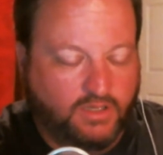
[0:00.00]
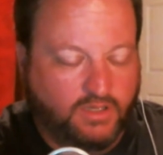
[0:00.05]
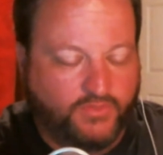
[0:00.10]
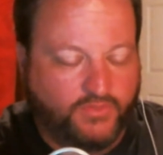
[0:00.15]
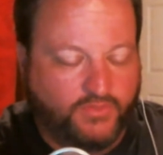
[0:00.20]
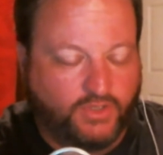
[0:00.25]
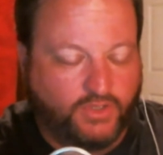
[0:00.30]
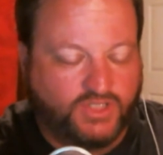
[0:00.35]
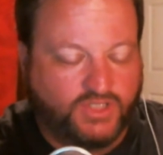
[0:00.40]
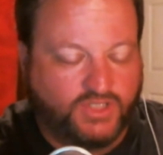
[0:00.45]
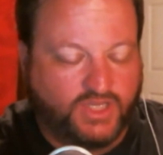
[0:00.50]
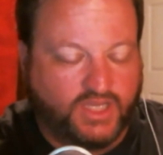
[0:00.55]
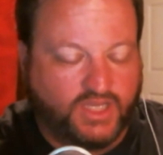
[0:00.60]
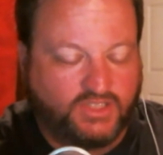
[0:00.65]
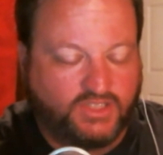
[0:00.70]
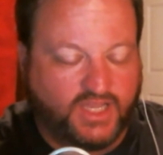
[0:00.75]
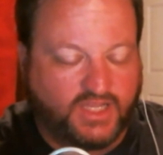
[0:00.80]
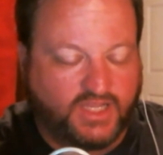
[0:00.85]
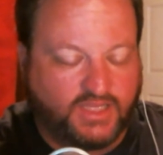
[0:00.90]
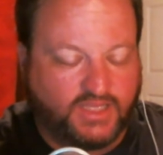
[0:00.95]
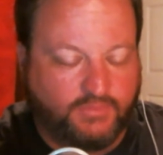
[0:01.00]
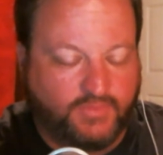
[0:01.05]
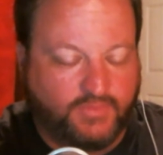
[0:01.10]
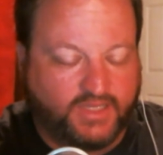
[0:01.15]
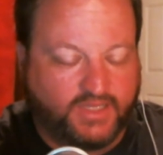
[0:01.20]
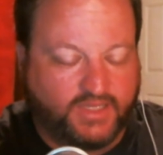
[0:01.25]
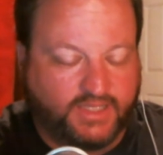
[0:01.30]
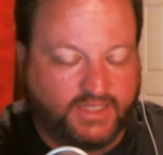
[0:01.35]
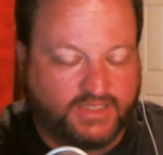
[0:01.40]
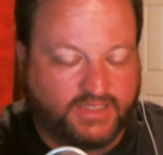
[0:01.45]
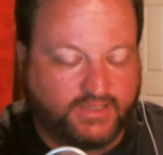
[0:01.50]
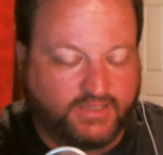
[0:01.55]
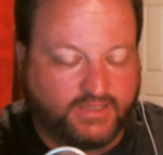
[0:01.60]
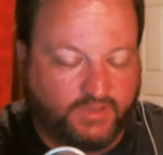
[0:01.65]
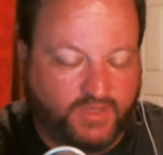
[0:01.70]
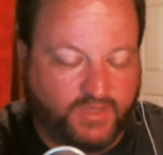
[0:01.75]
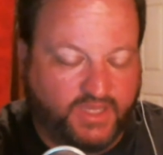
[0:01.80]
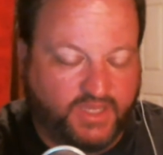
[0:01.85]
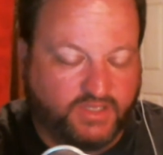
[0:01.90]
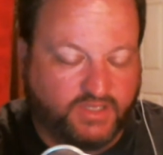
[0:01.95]
Though John and Jacqueline may collectively
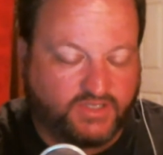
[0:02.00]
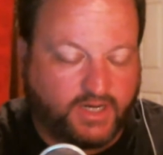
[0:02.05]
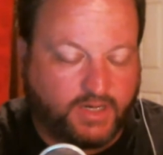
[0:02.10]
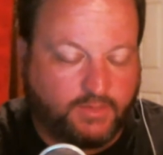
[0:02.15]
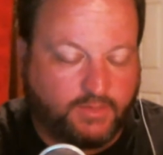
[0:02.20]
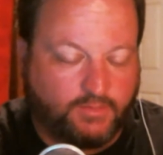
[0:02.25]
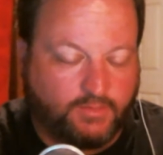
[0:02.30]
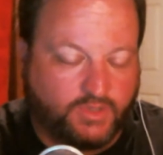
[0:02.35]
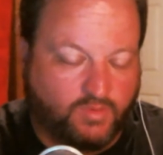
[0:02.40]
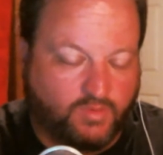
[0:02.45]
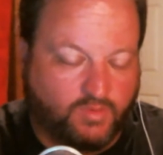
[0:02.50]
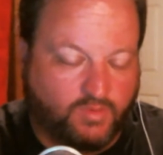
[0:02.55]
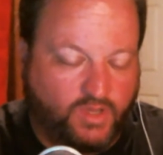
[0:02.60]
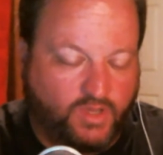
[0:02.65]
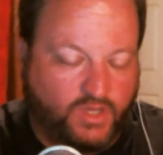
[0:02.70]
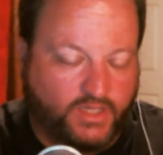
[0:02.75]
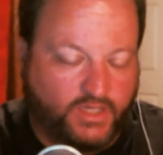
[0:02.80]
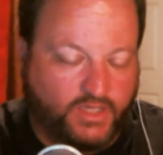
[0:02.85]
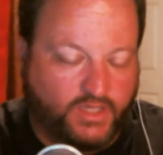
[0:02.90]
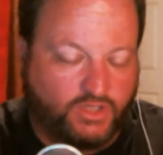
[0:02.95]
be undesirable number 1,